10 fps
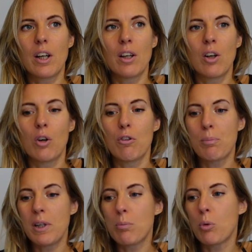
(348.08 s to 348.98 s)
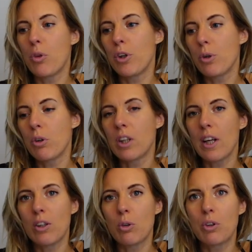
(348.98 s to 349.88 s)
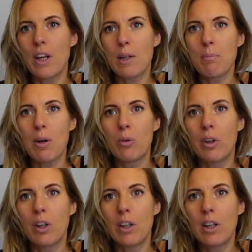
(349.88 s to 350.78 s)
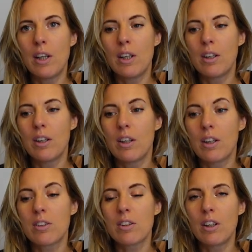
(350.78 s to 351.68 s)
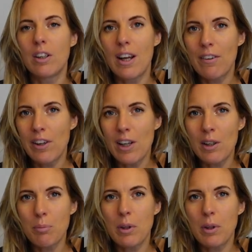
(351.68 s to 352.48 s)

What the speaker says: a lot of people that you can get your name out in a certain area.